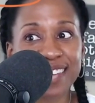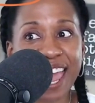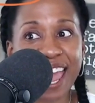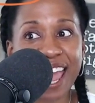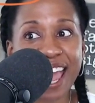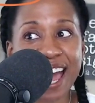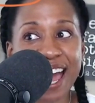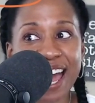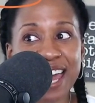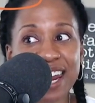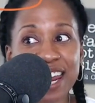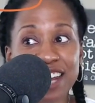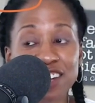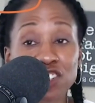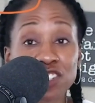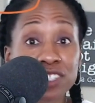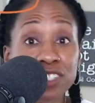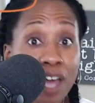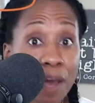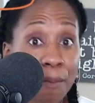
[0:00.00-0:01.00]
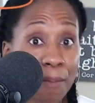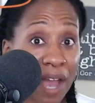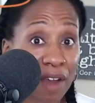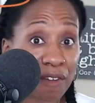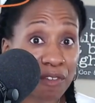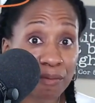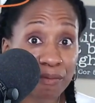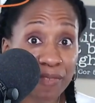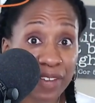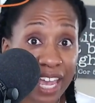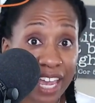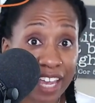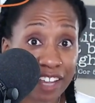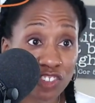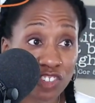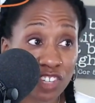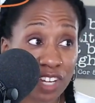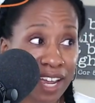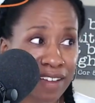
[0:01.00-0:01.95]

And I just got back from vacation.